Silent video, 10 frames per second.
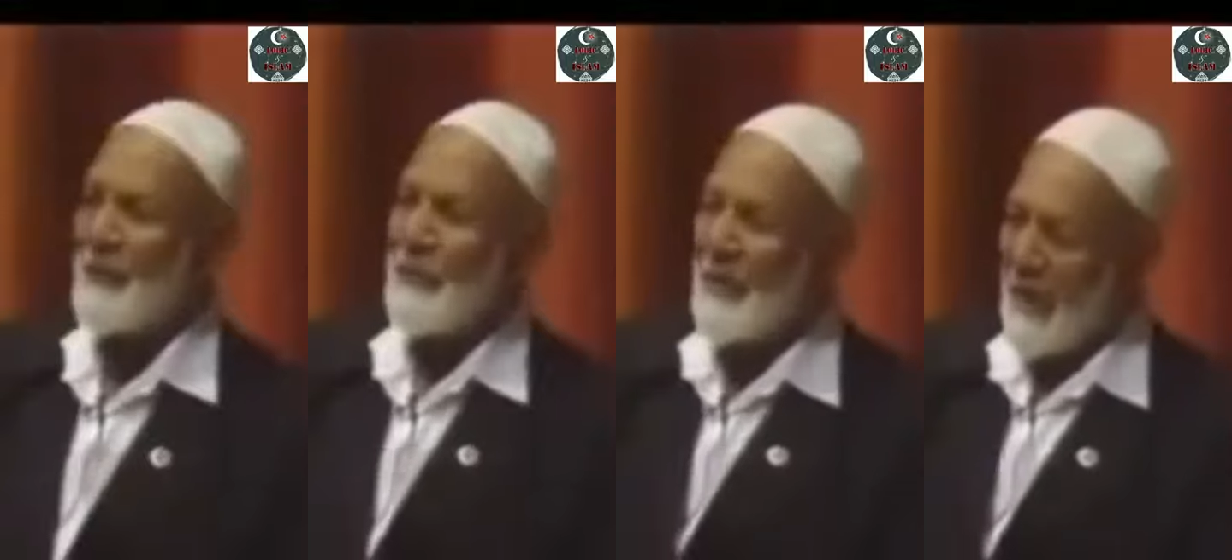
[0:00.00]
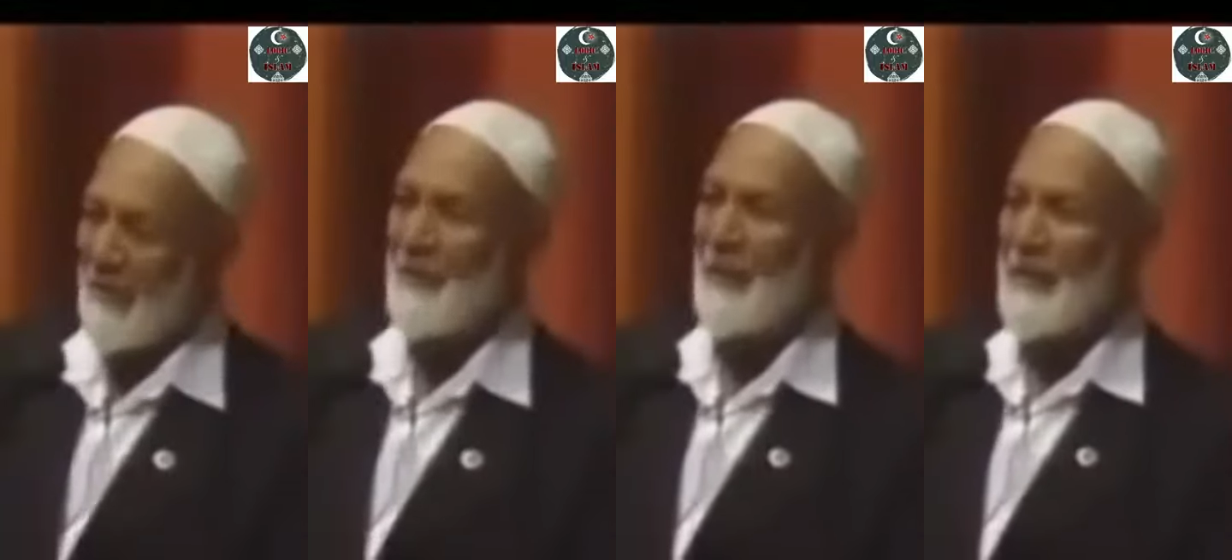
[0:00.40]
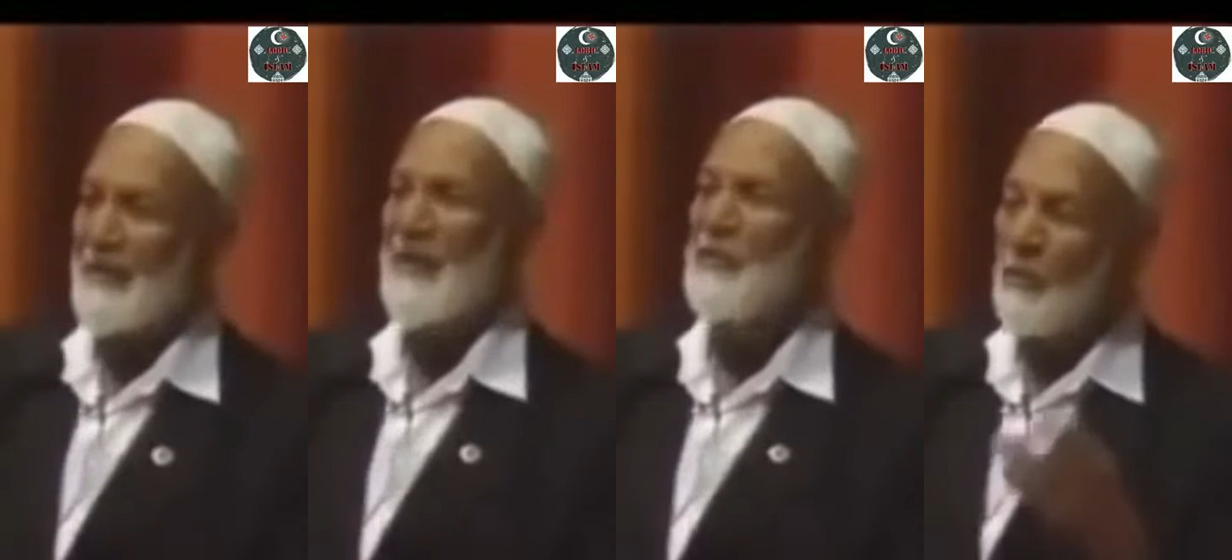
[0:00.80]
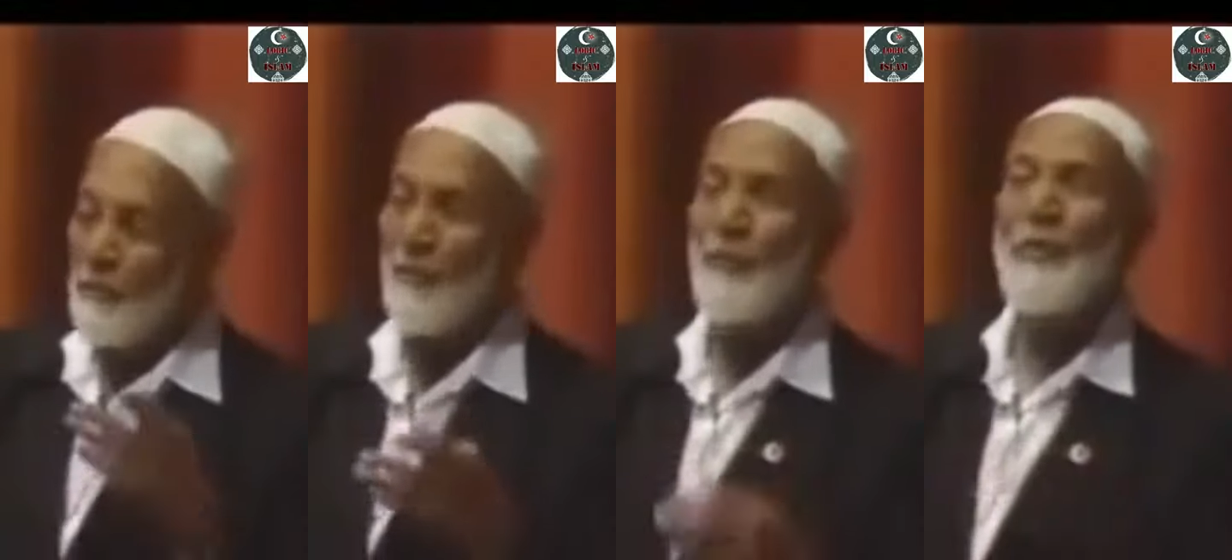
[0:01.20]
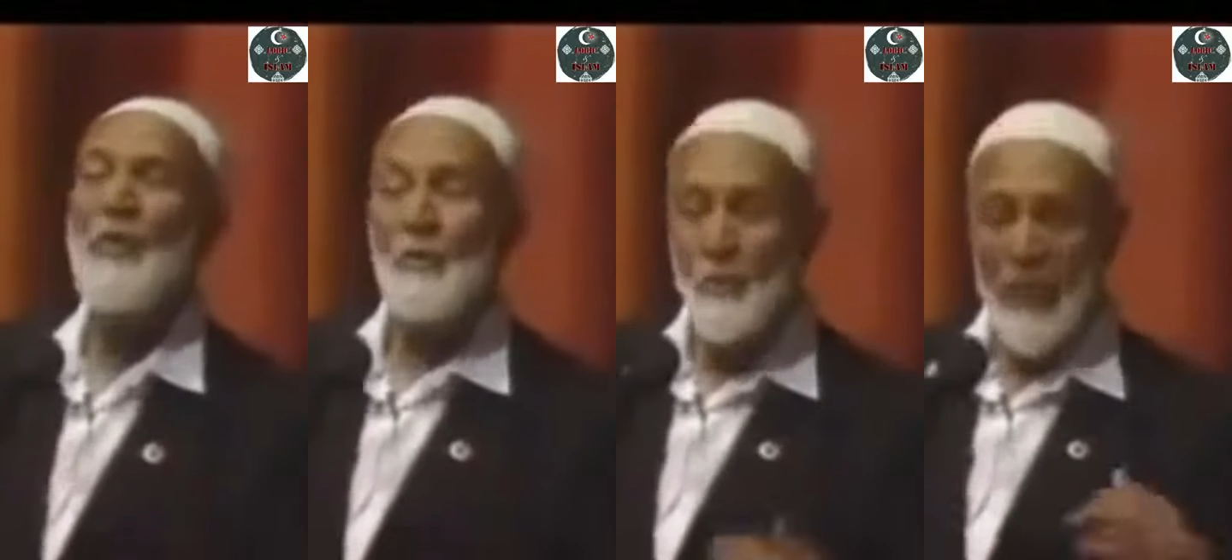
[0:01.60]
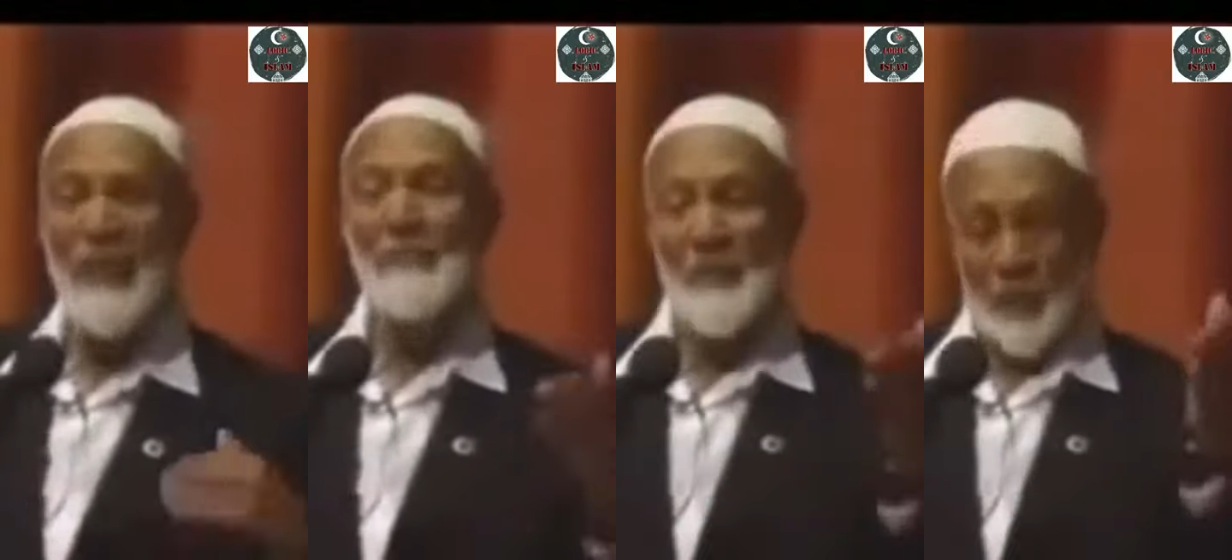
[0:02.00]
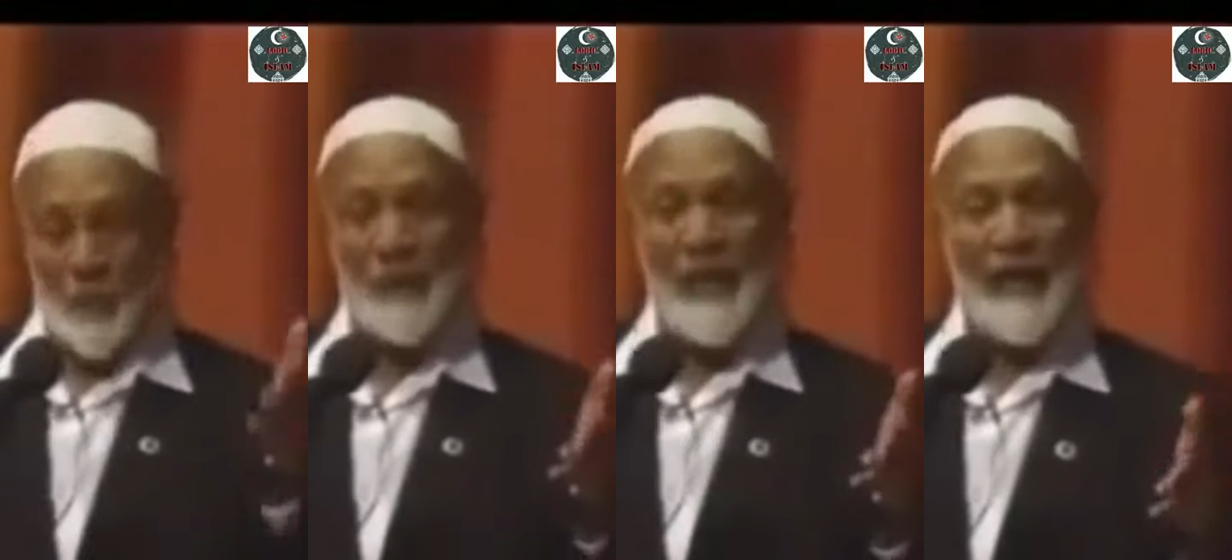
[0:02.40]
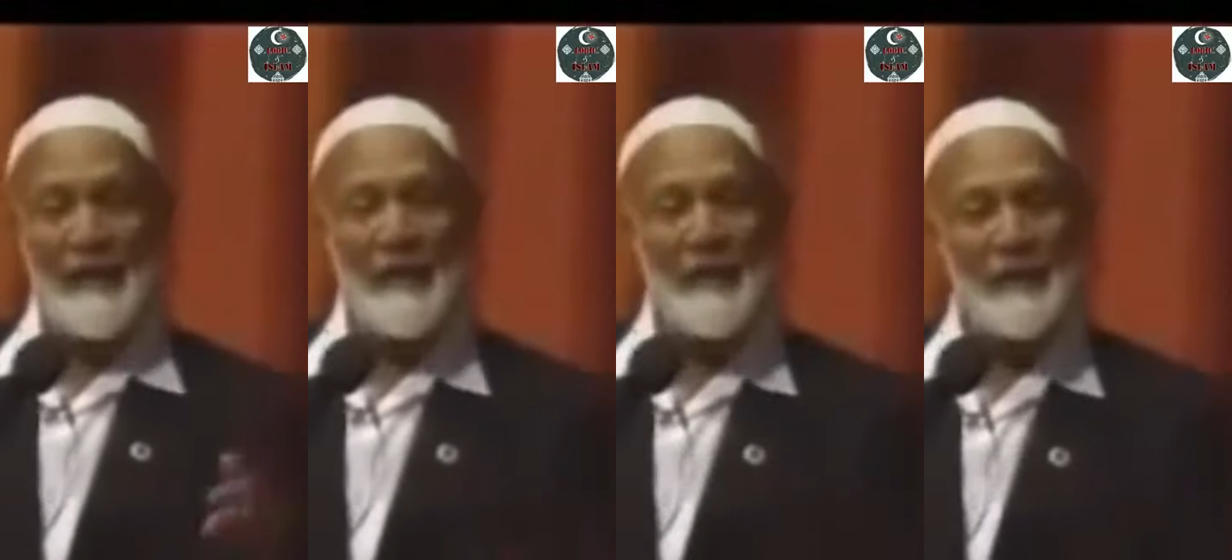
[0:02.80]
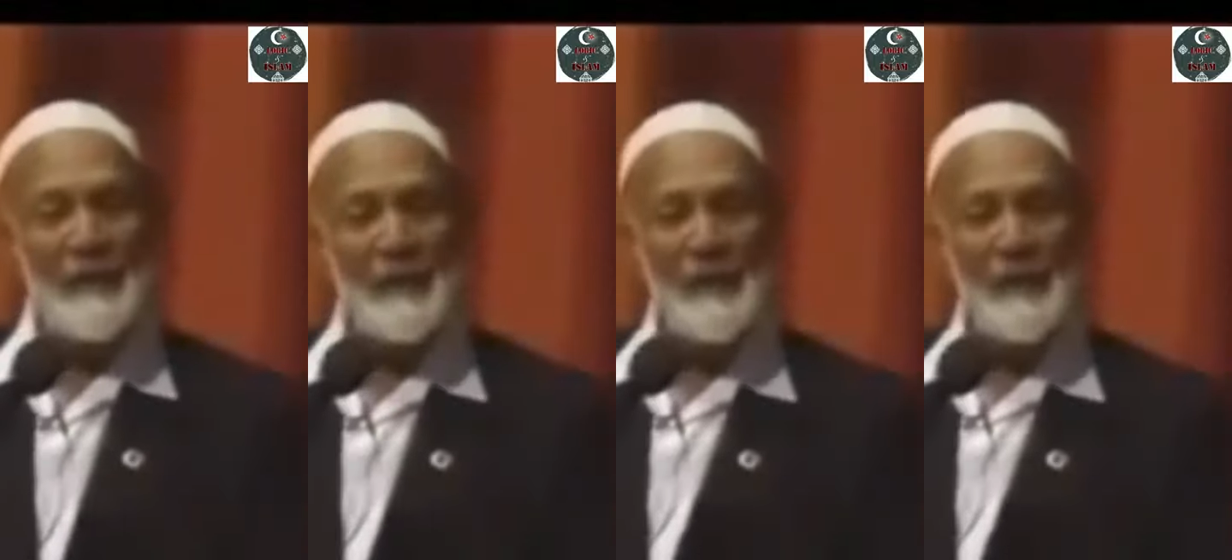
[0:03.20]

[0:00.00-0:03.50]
So the Arab Sheikh says, and you fool, you telling me that God died?